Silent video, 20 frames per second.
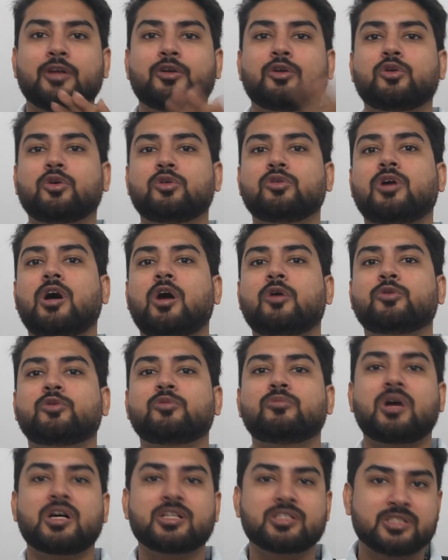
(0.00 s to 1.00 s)
you don't know how to
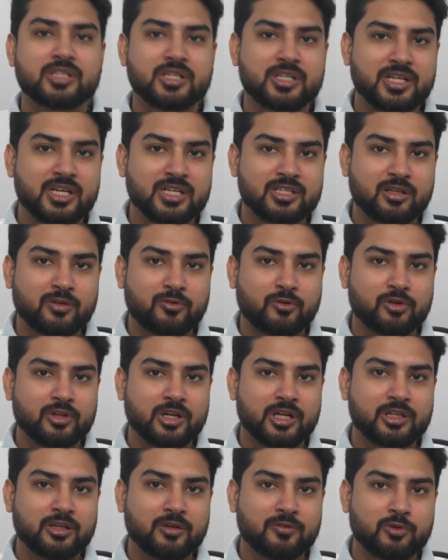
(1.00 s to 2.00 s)
master DSA for the
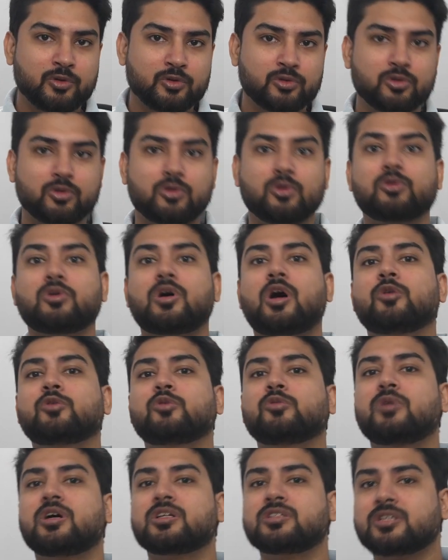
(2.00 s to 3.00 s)
interviews, you don't know how
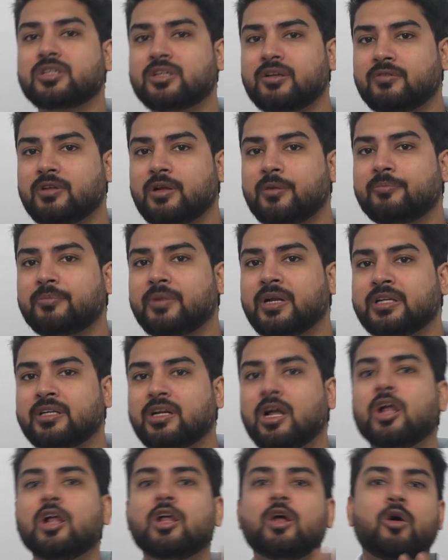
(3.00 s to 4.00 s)
to master development,
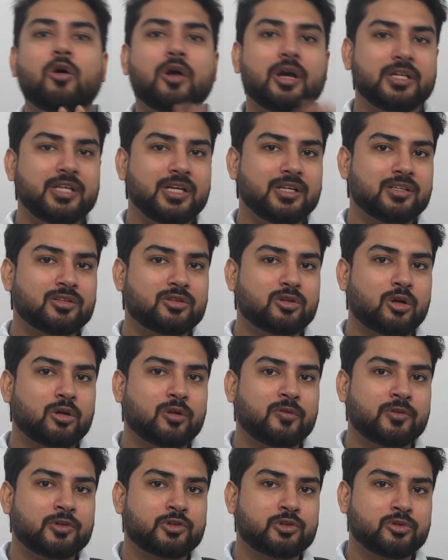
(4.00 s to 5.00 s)
or any other sort
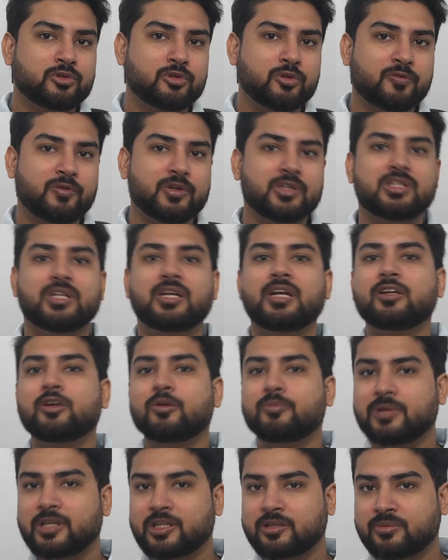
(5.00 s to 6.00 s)
of issues you're facing in your
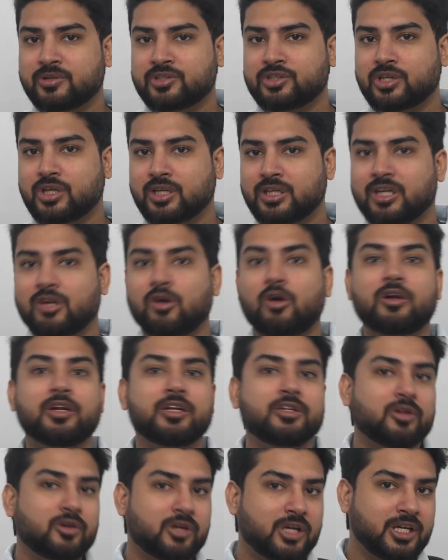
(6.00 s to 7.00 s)
placement journey or
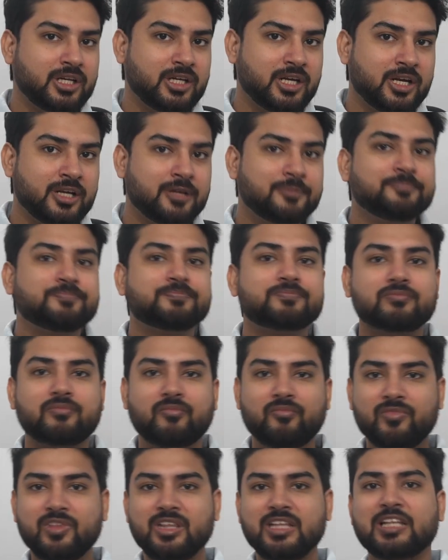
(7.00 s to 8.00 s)
in your career,
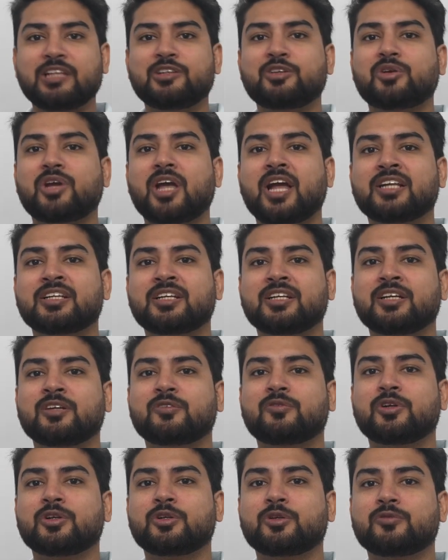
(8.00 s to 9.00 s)
then you can
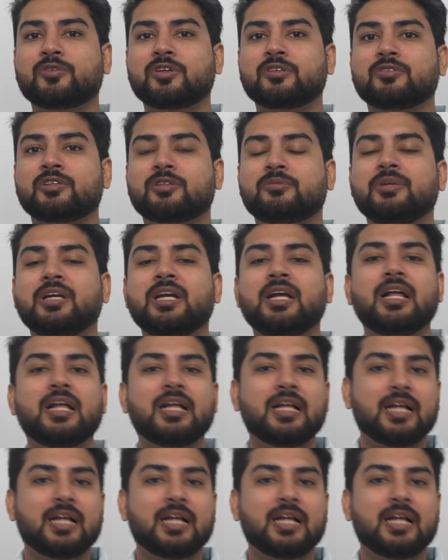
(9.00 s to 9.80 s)
connect one-to-one with me.